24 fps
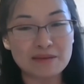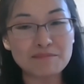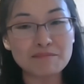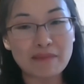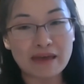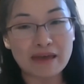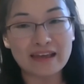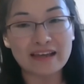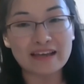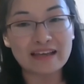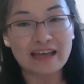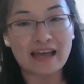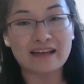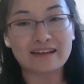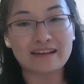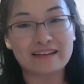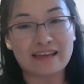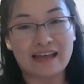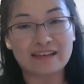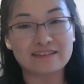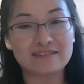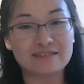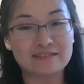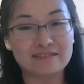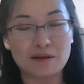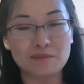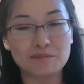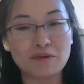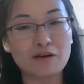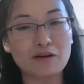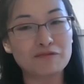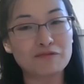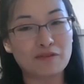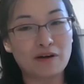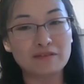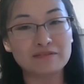they can get some
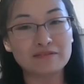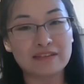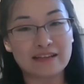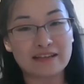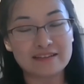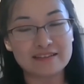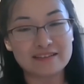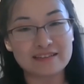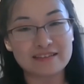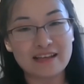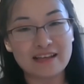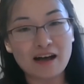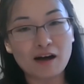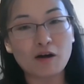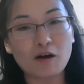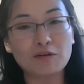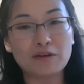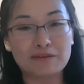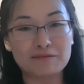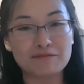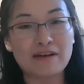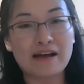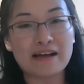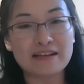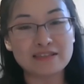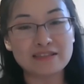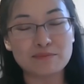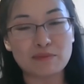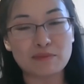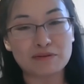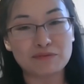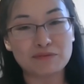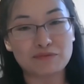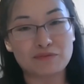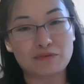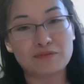fundings or
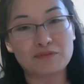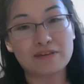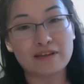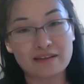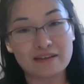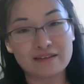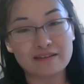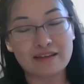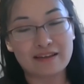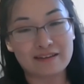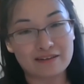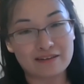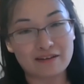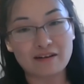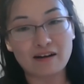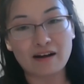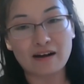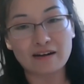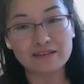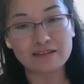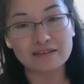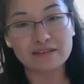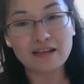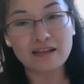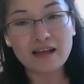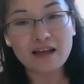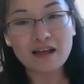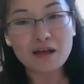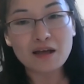investment from the kindergartens.